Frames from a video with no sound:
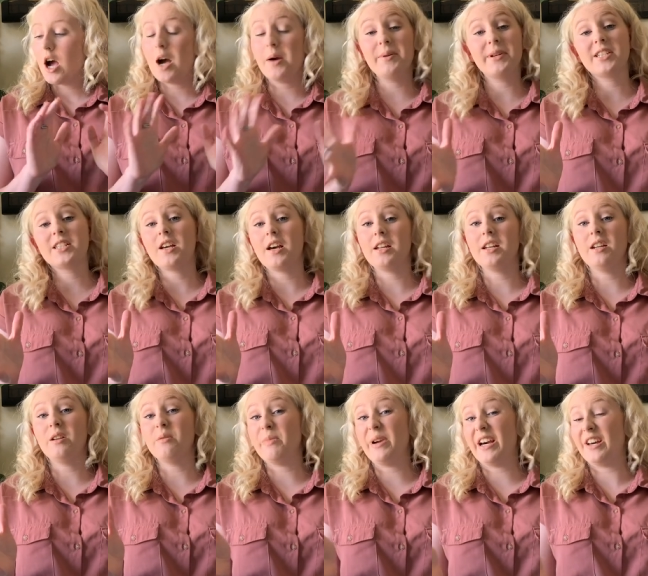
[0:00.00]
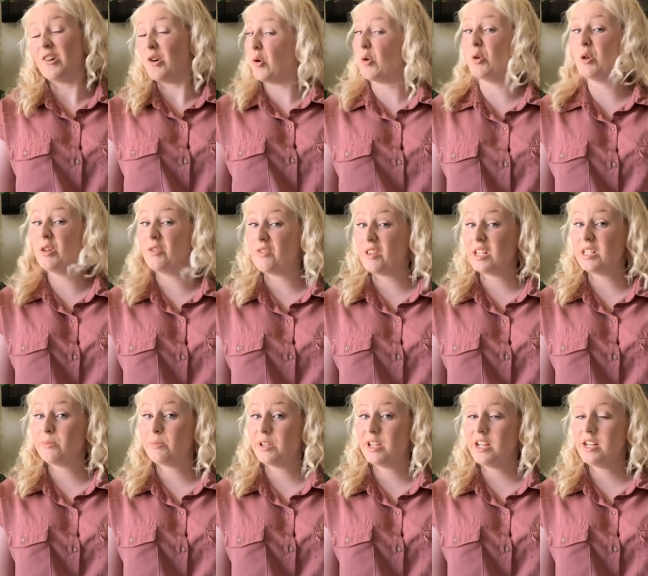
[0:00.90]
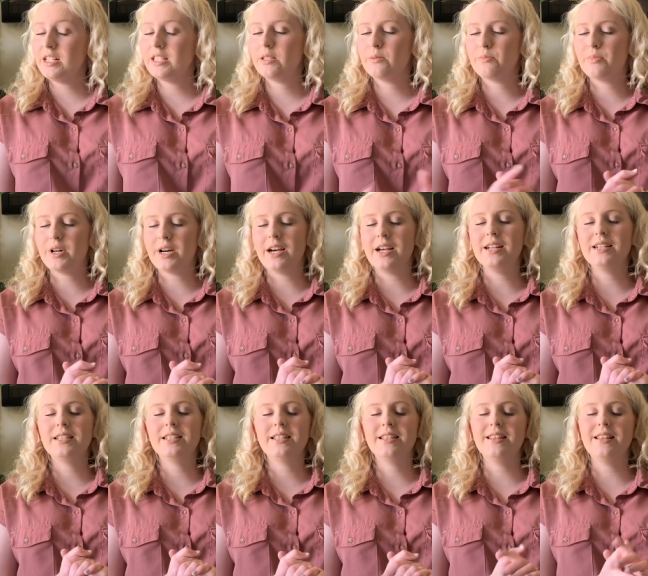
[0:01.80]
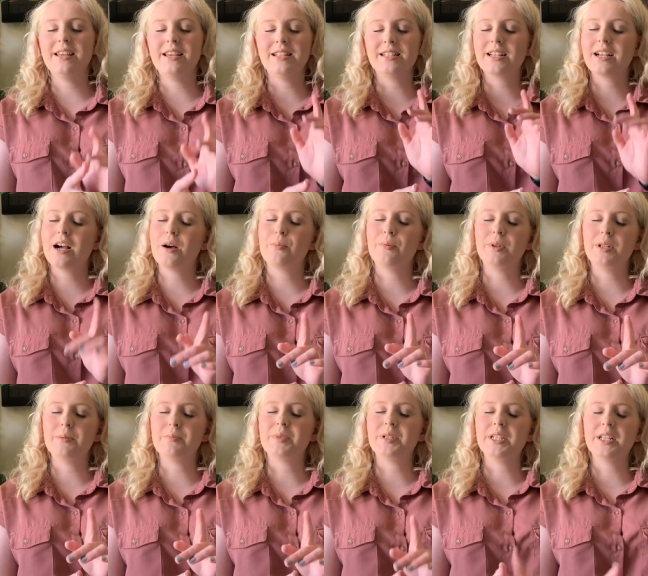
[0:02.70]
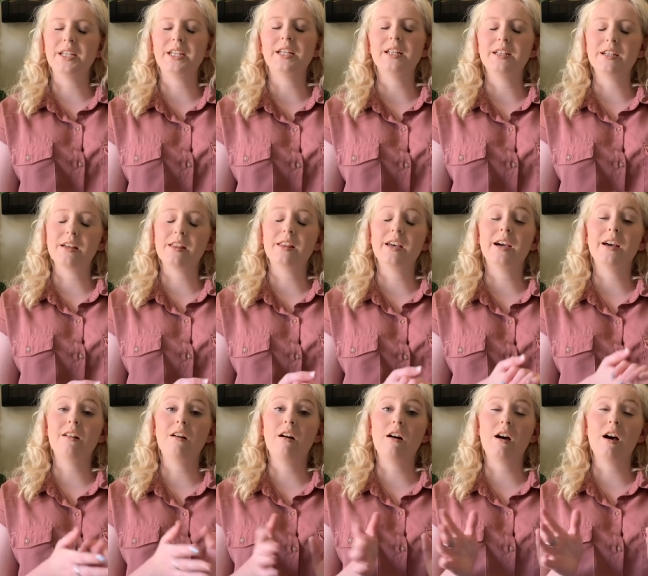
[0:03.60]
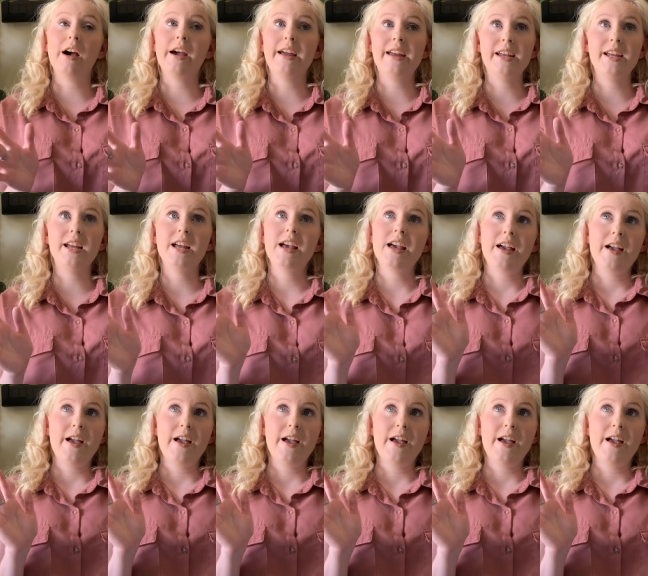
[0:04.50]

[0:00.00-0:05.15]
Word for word: I'm excited about all of these plants, but there's a couple in particular that I